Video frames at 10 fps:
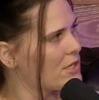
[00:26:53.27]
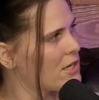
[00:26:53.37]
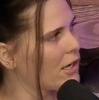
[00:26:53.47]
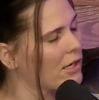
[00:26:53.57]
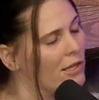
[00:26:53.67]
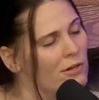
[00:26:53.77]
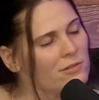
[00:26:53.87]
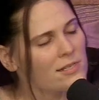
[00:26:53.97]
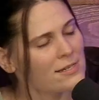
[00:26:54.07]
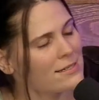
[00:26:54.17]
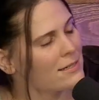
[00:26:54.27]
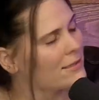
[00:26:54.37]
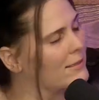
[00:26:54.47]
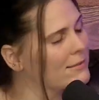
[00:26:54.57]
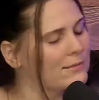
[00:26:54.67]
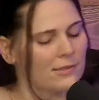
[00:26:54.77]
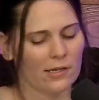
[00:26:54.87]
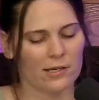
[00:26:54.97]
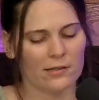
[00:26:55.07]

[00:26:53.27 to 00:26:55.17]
we start closing? Yes, I have some more. And, you know